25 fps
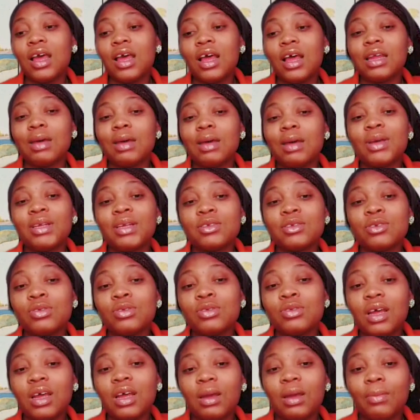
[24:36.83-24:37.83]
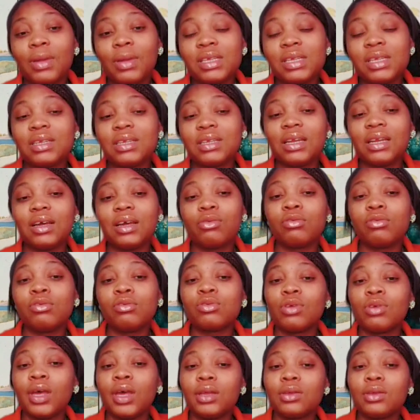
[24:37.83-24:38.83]
The person you tell the person that the goods
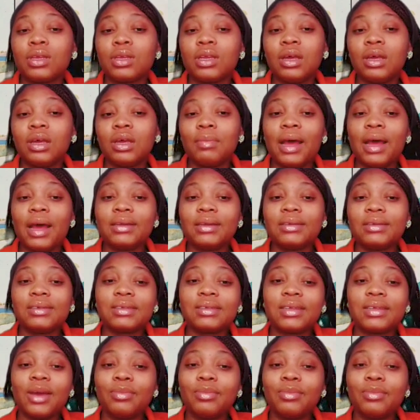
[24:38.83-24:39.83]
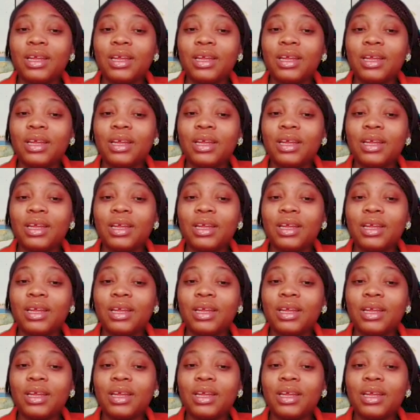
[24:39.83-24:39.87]
will get to them at this time.